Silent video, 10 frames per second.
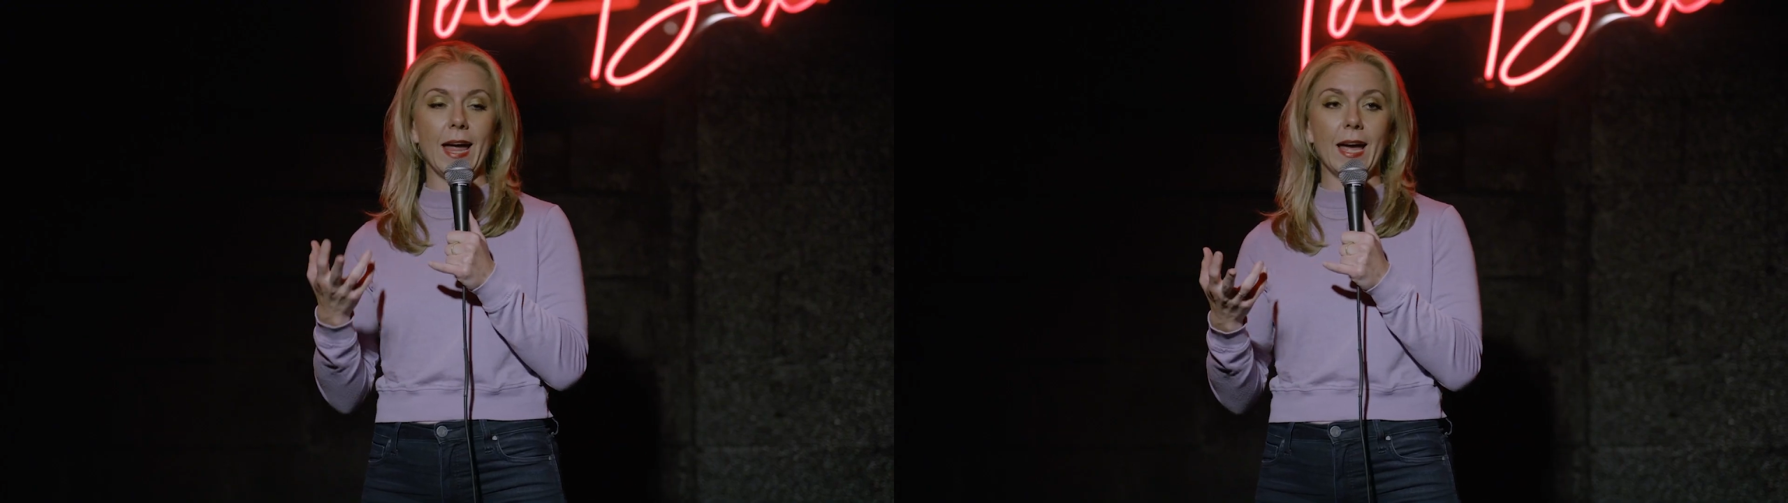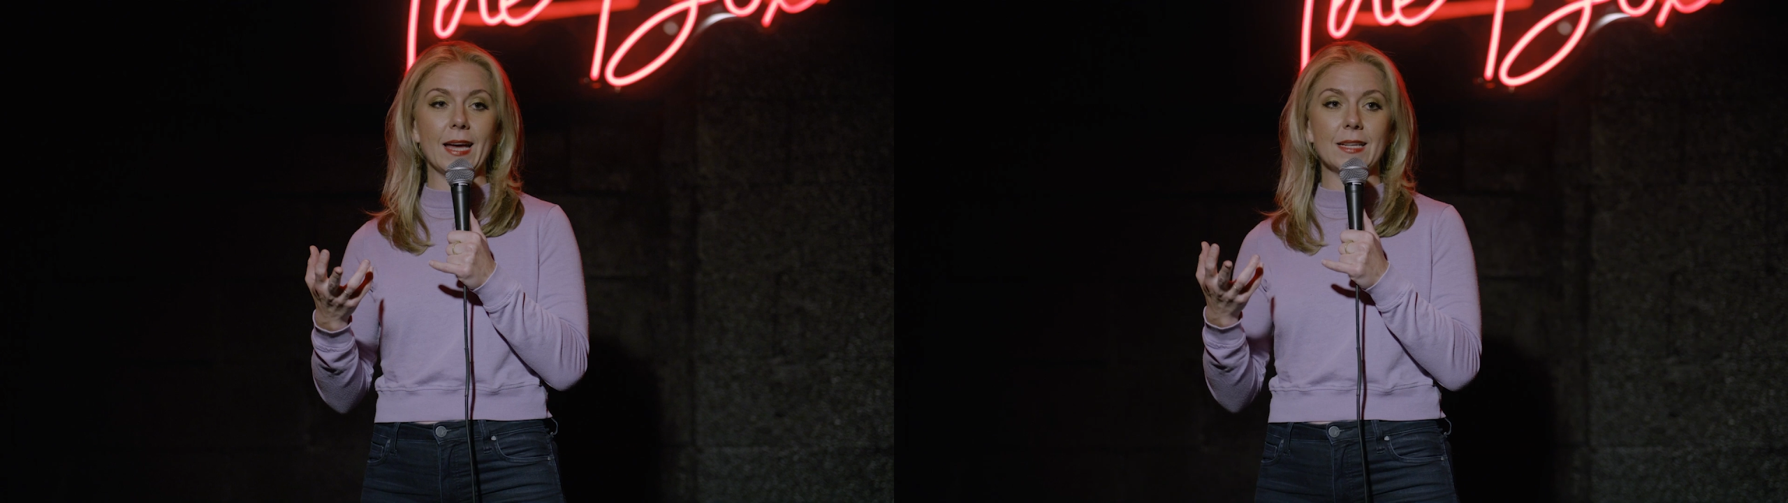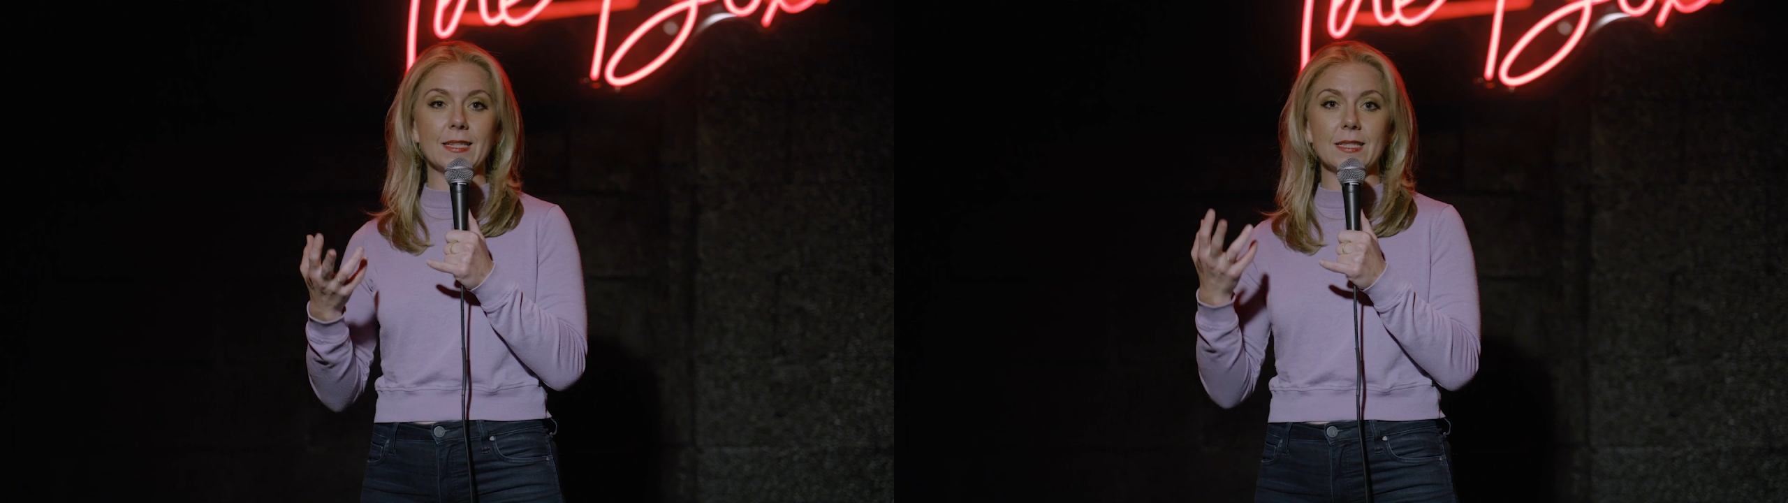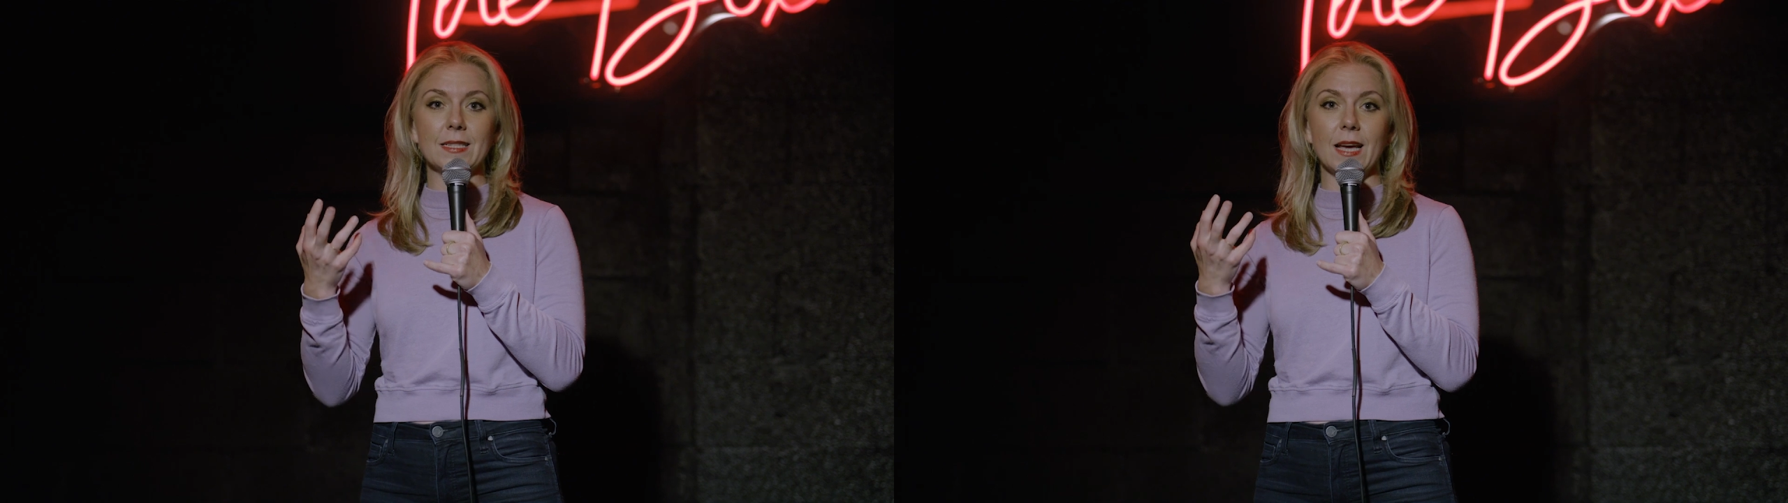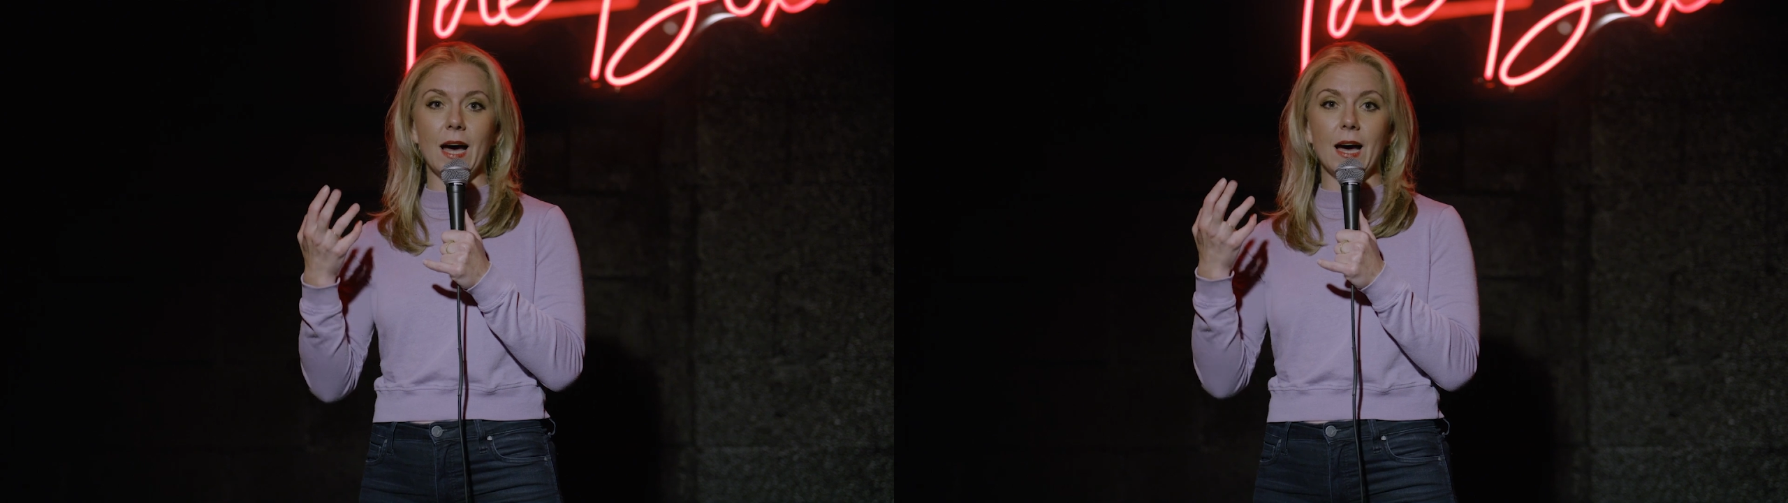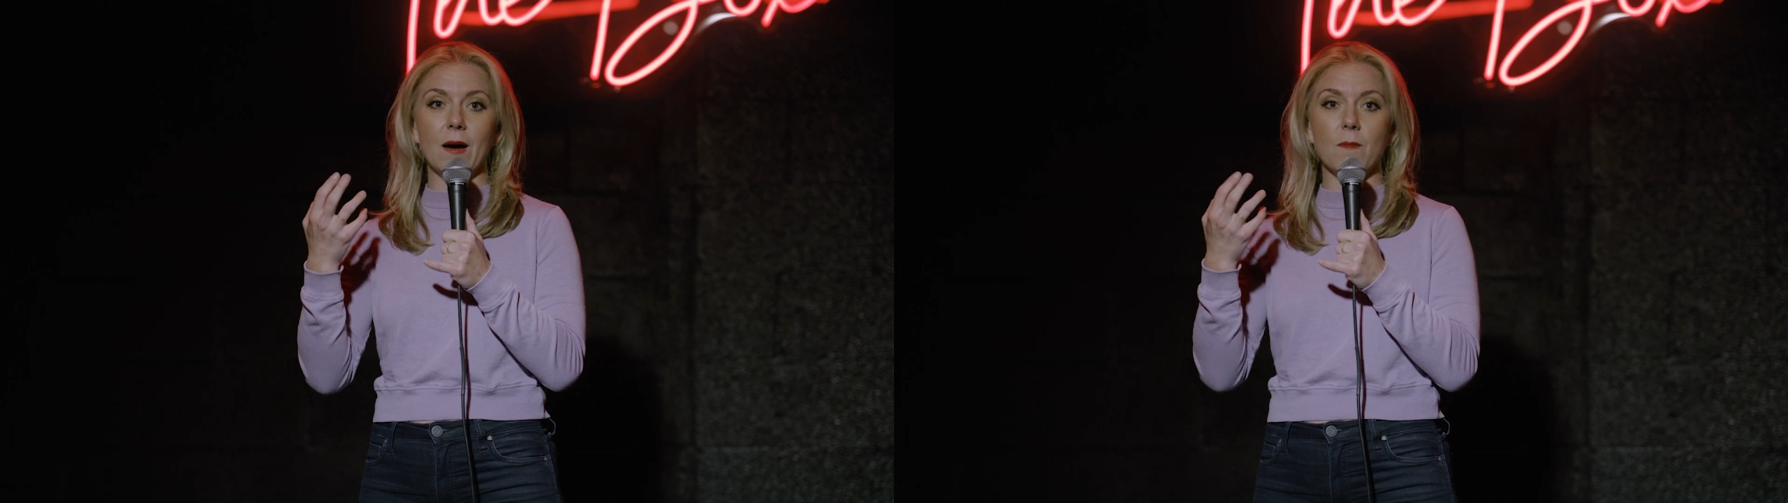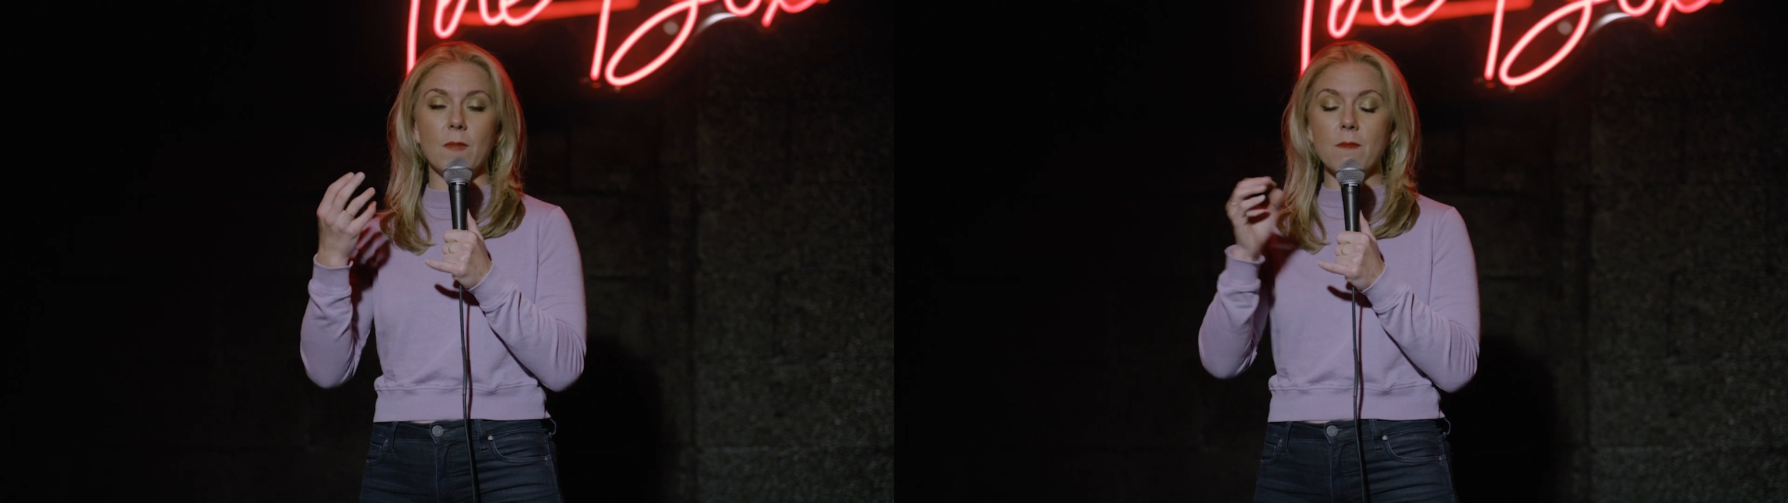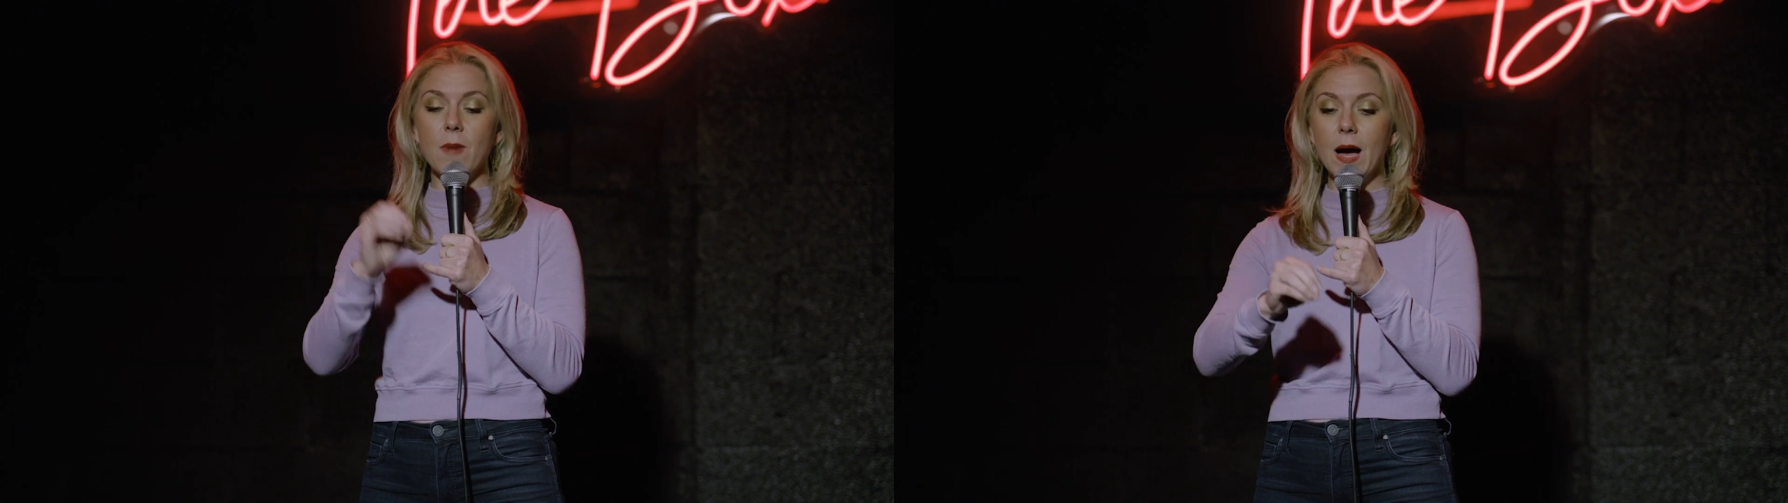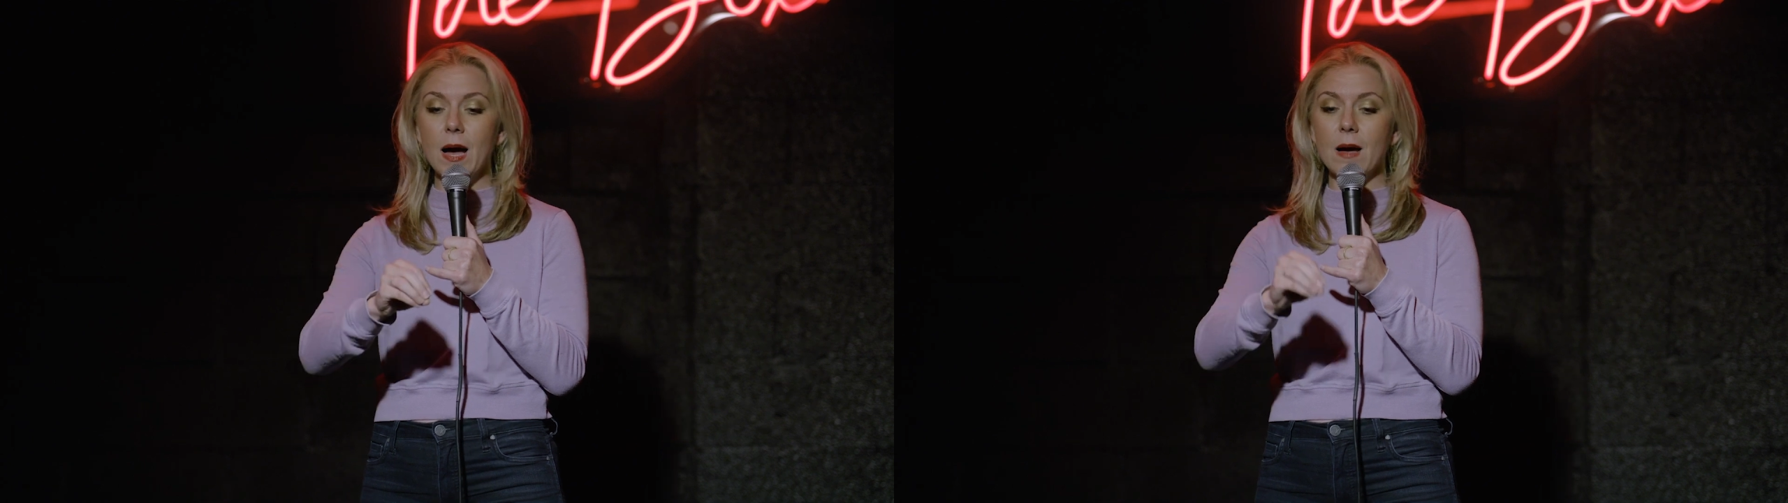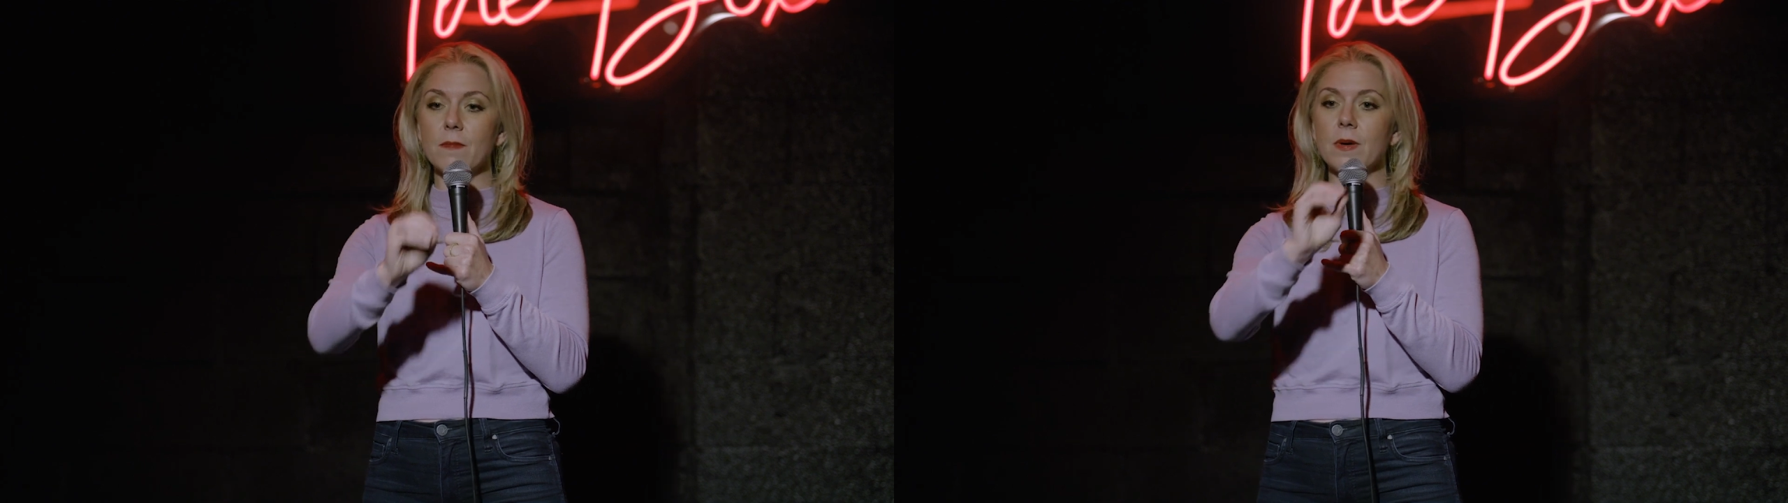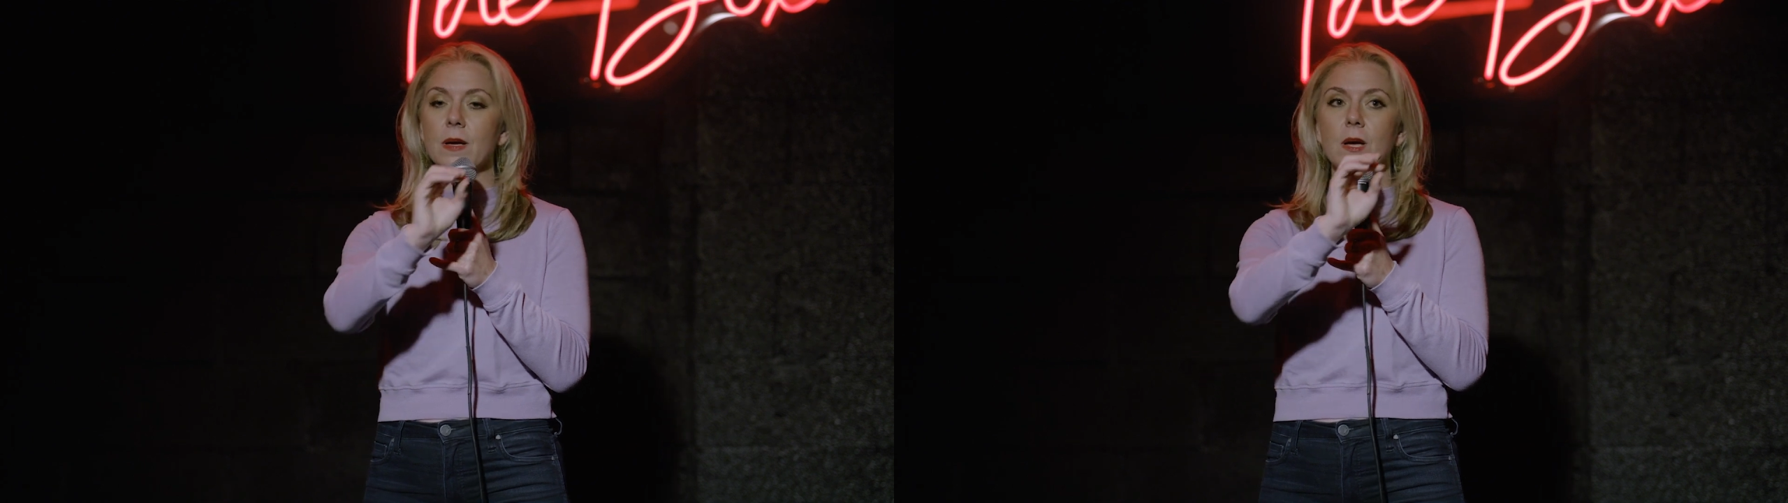And my mom